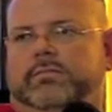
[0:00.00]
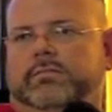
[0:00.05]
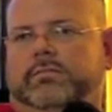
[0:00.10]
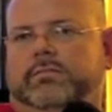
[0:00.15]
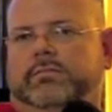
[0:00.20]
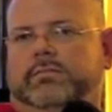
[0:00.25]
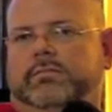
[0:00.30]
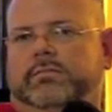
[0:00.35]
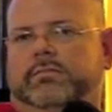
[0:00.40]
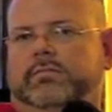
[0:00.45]

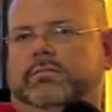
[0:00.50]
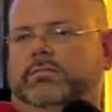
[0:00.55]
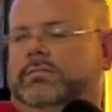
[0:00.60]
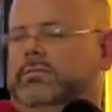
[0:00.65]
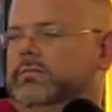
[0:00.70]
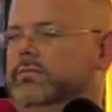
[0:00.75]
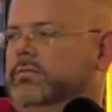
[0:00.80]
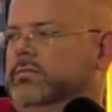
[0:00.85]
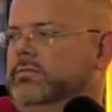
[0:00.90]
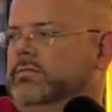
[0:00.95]

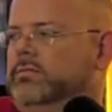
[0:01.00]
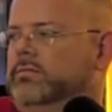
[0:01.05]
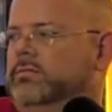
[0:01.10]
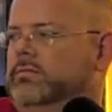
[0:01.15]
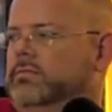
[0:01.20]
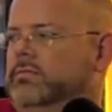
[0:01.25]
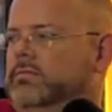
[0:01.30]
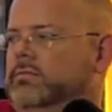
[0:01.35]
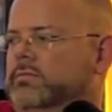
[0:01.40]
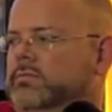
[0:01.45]

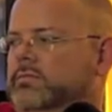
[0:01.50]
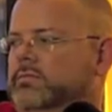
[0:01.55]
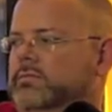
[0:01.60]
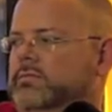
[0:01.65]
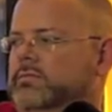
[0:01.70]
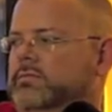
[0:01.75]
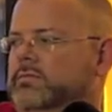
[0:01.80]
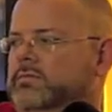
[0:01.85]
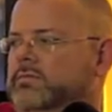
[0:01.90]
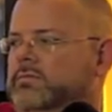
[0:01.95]

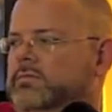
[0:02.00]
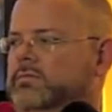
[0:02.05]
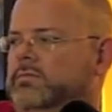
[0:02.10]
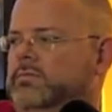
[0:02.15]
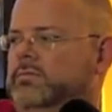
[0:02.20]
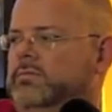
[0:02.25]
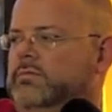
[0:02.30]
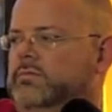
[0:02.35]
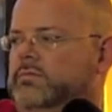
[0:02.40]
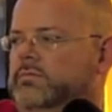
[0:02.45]

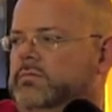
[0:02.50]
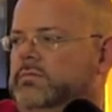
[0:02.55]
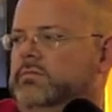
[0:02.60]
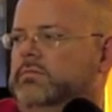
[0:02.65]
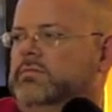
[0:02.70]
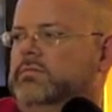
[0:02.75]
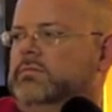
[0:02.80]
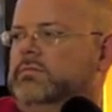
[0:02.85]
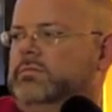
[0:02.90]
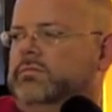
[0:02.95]

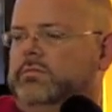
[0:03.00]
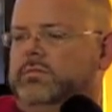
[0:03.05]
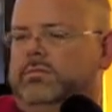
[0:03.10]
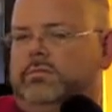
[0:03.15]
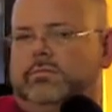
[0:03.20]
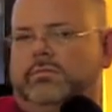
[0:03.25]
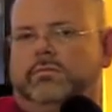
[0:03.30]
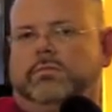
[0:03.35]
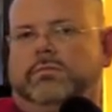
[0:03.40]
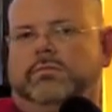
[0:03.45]

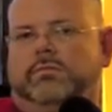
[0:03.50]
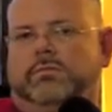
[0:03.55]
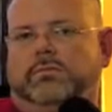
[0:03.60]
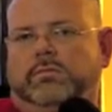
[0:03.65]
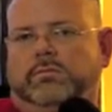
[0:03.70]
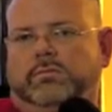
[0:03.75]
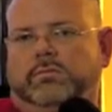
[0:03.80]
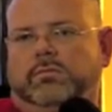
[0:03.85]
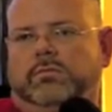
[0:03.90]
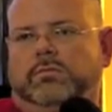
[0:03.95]

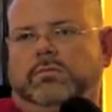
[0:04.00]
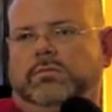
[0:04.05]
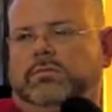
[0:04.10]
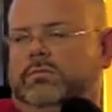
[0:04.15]
This person isn't speaking.